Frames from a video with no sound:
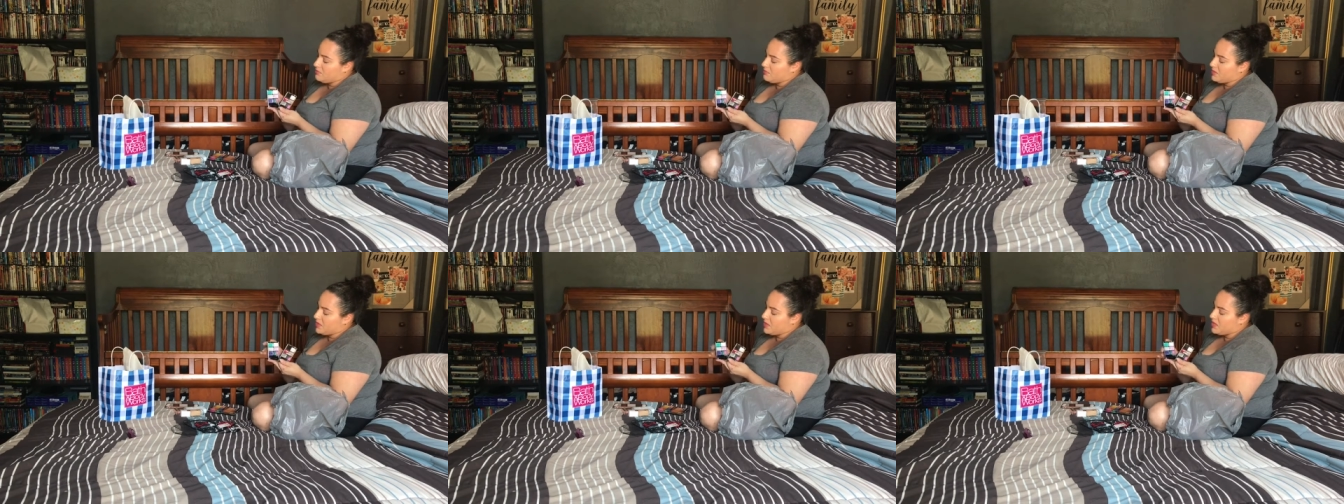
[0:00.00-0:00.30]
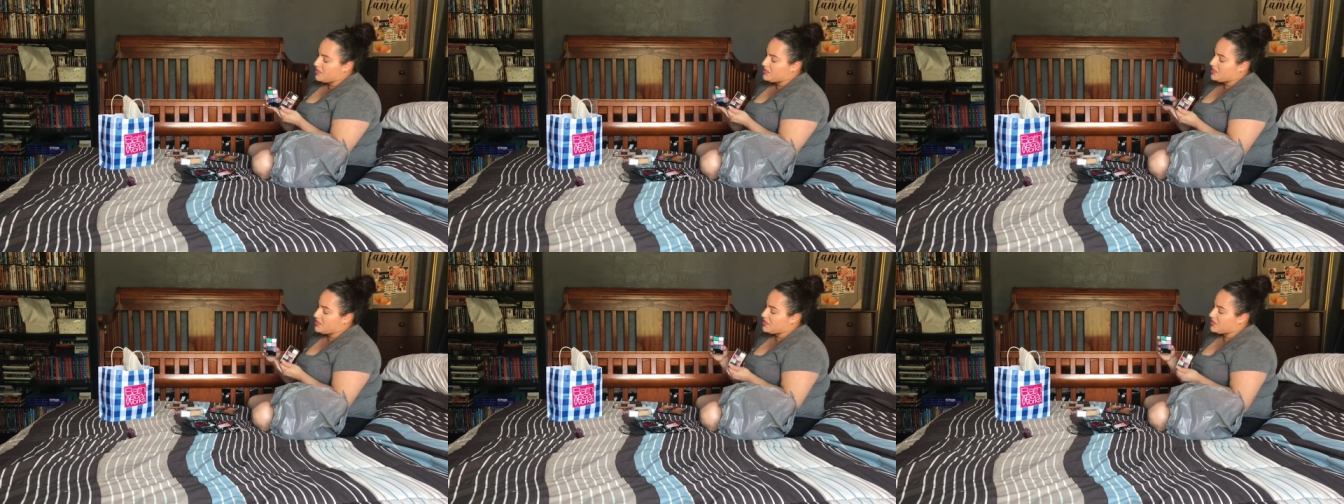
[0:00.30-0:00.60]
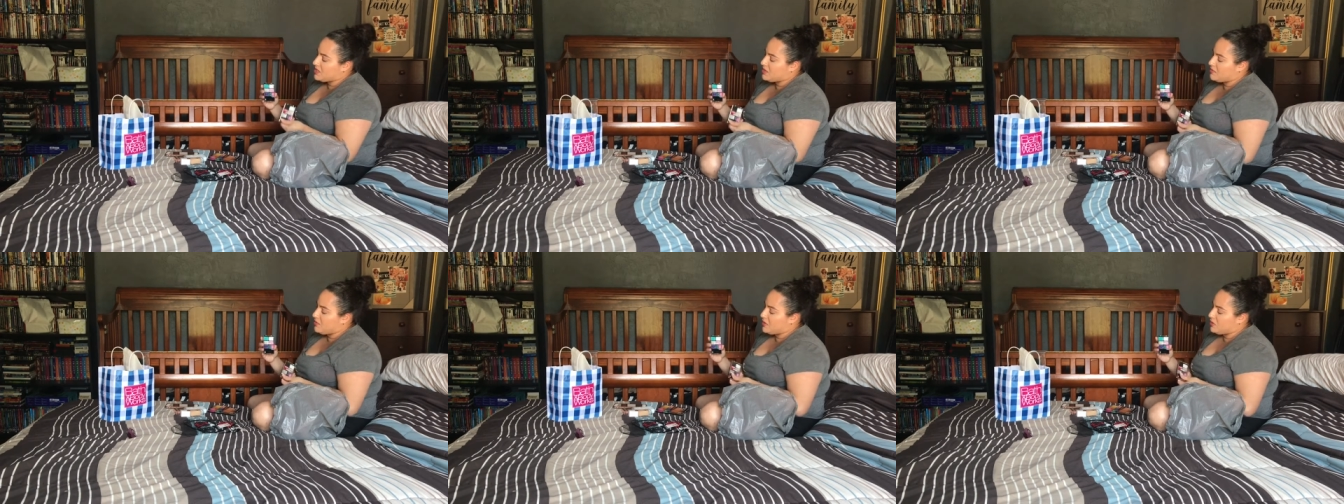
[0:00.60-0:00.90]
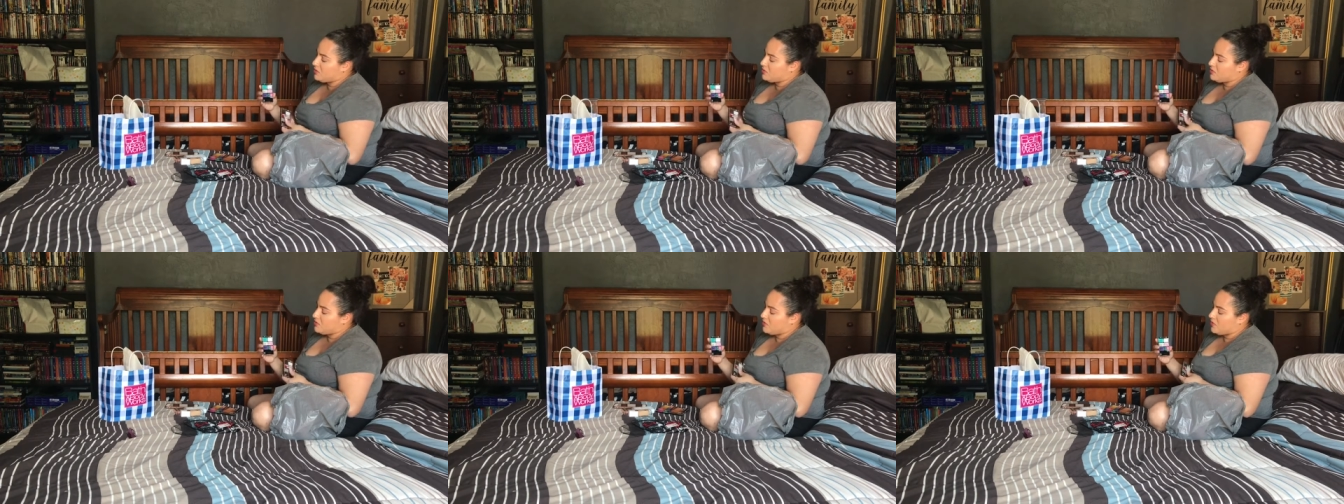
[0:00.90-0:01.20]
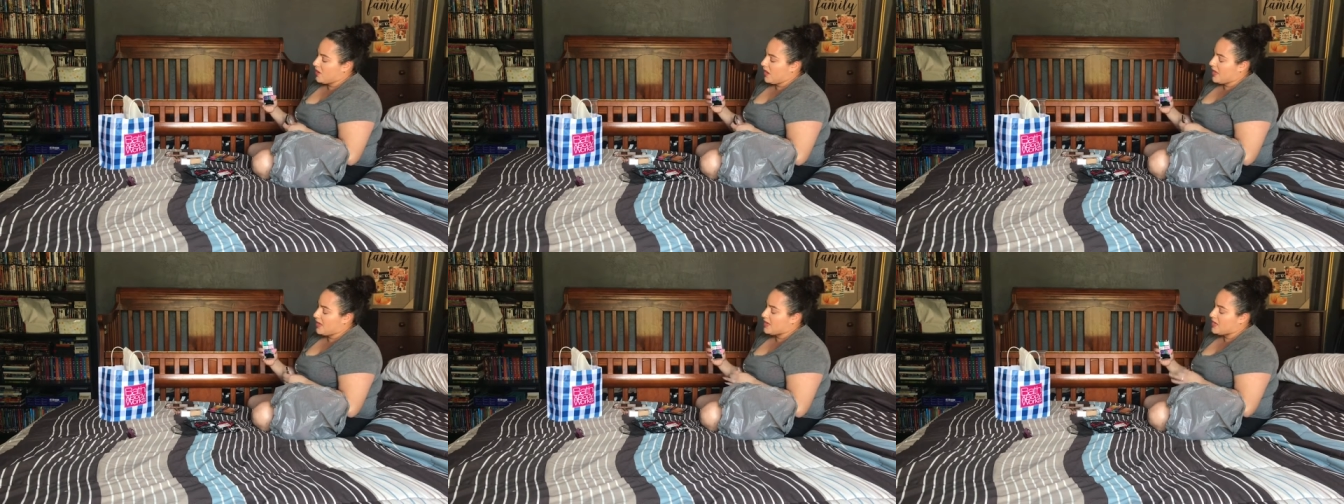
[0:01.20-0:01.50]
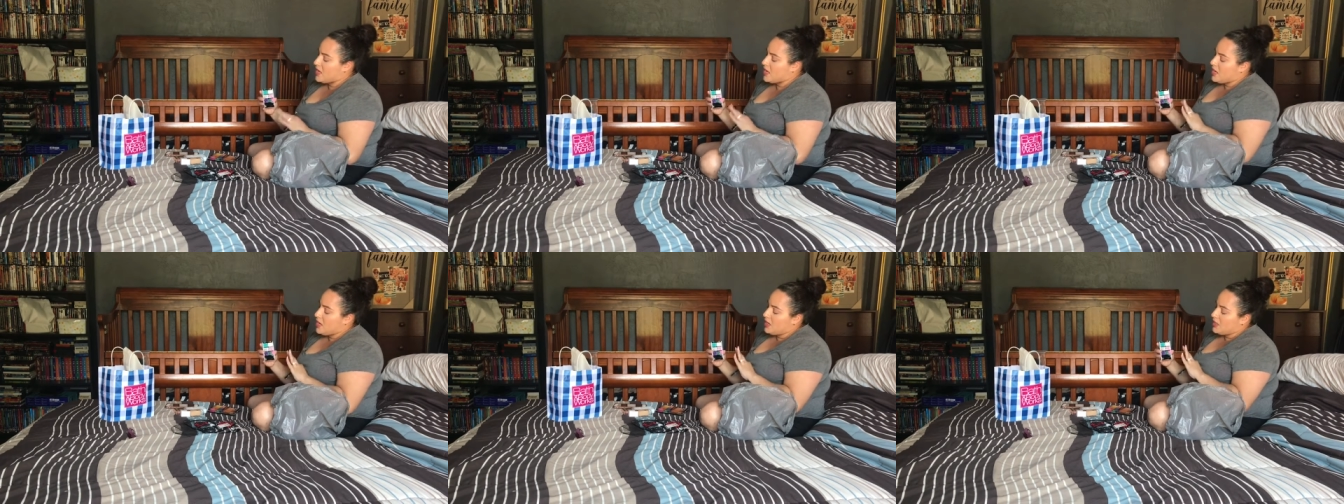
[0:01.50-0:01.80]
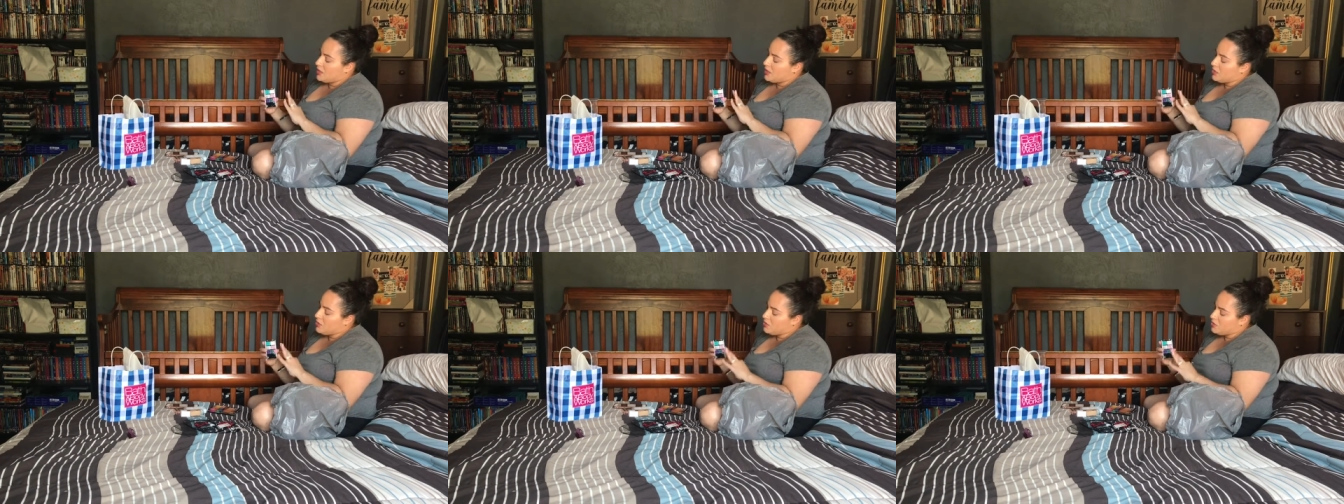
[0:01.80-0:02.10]
because this could be used for like
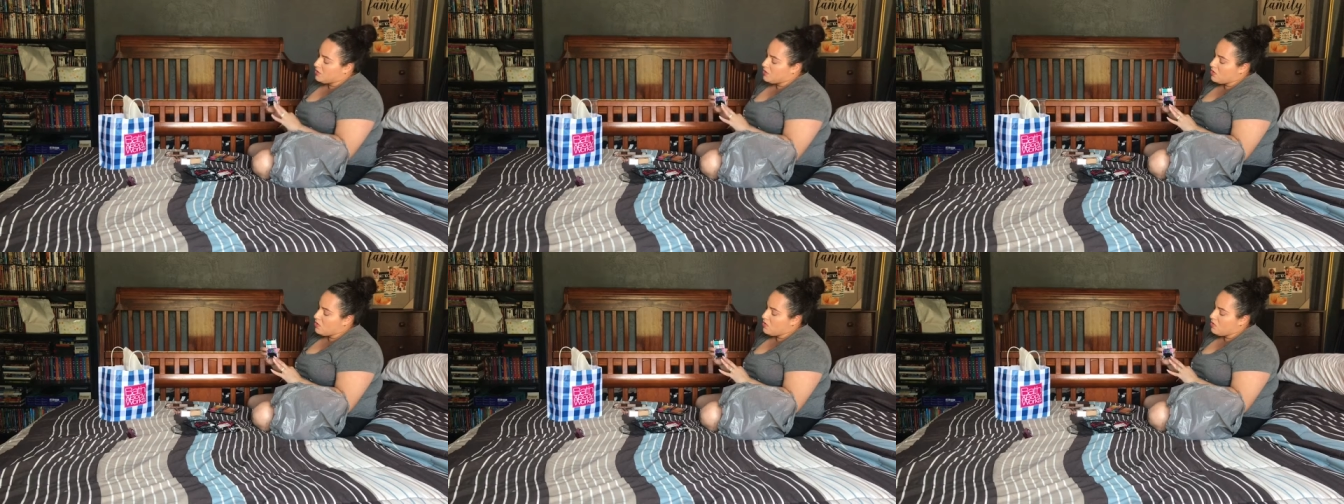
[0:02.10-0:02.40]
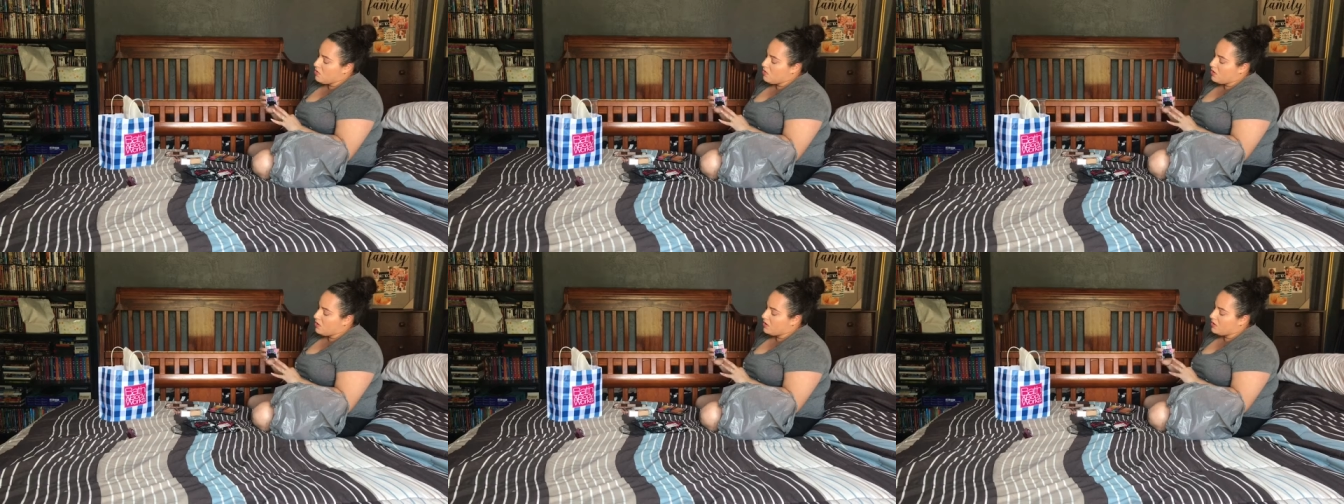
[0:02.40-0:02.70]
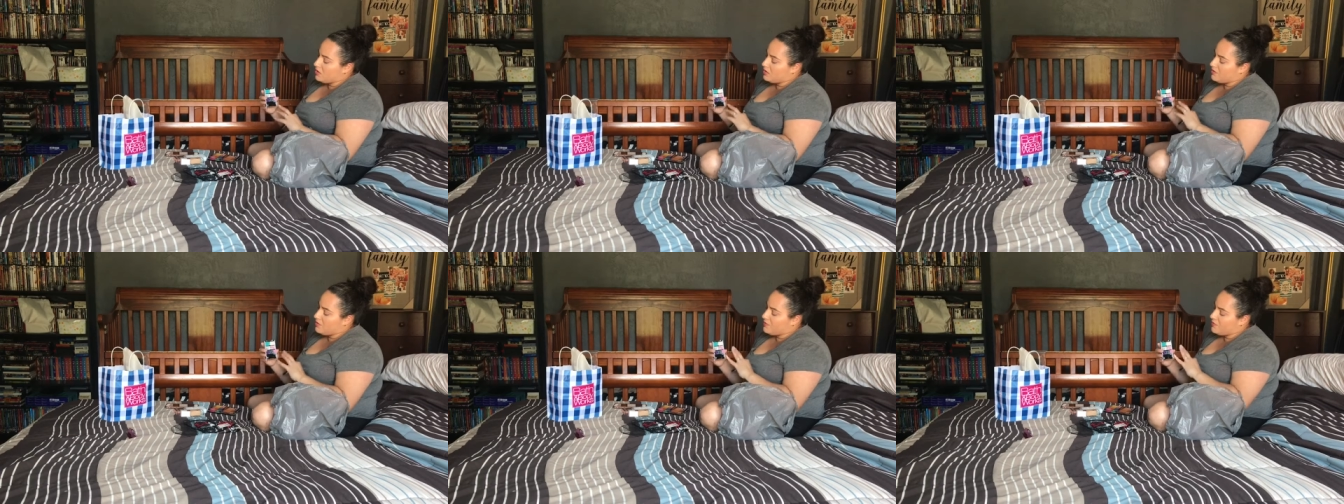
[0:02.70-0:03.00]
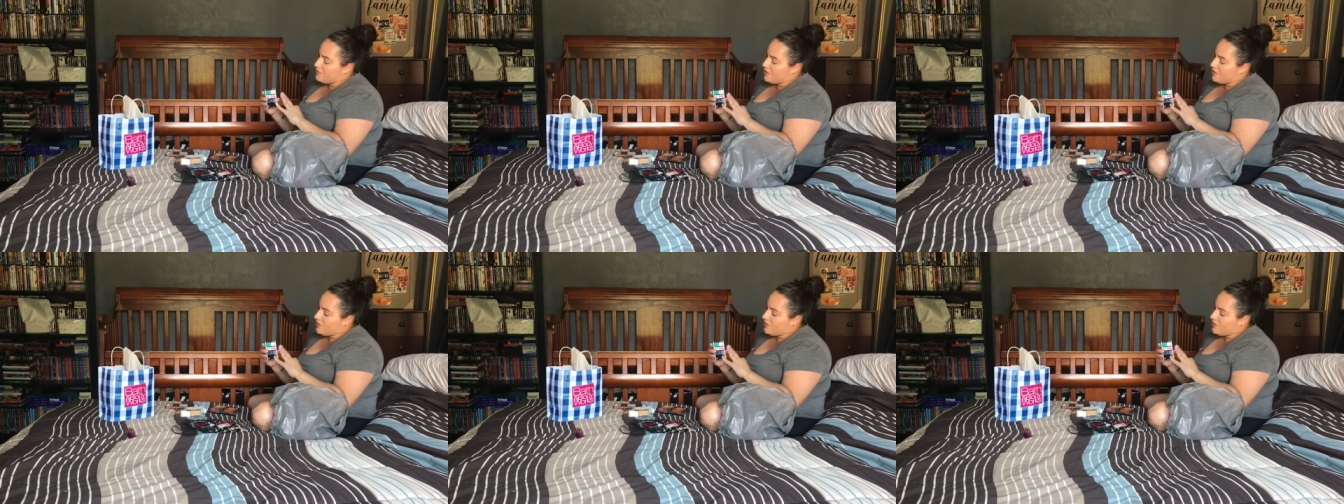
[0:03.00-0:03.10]
unicorn,